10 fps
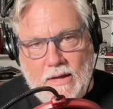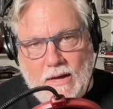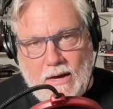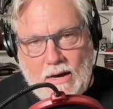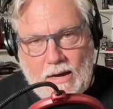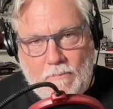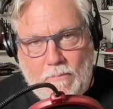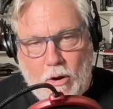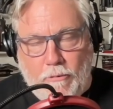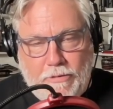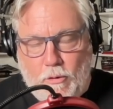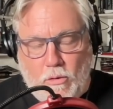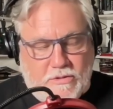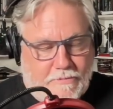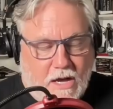over the
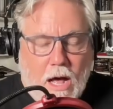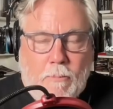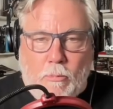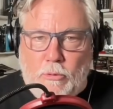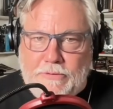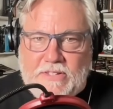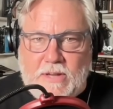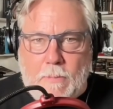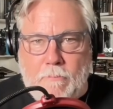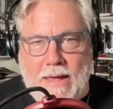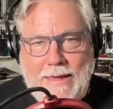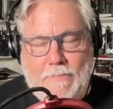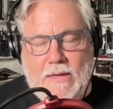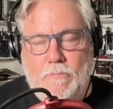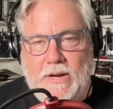course of a couple movies,
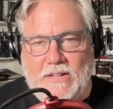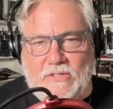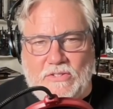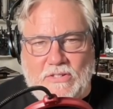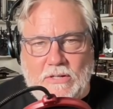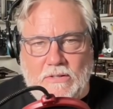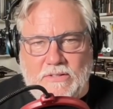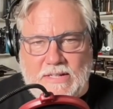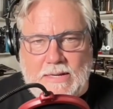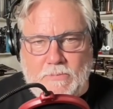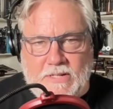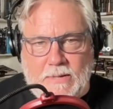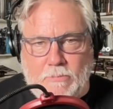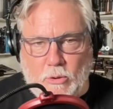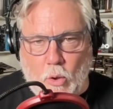maybe, but it's still deep,
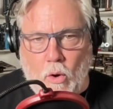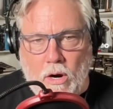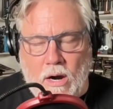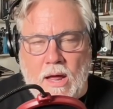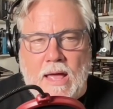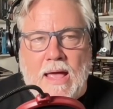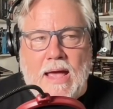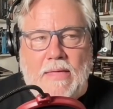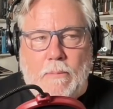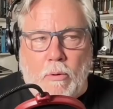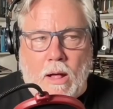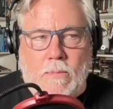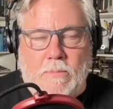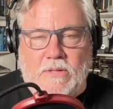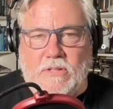deep lore. And the
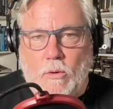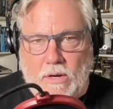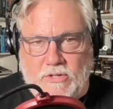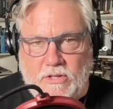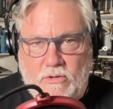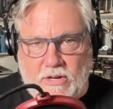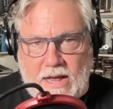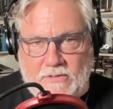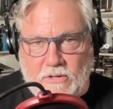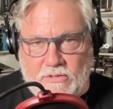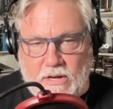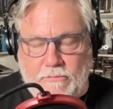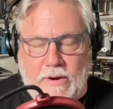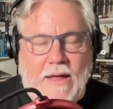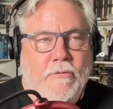problem is, the question you should ask yourself
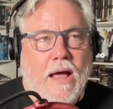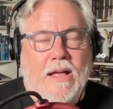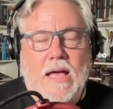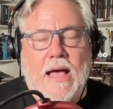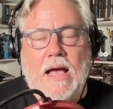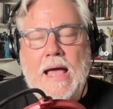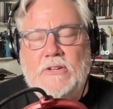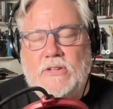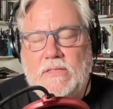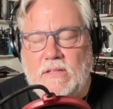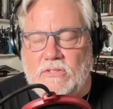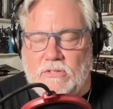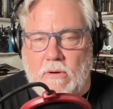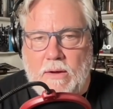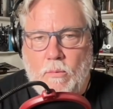whenever, I think this is
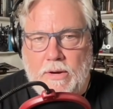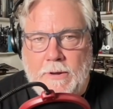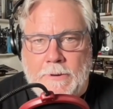great when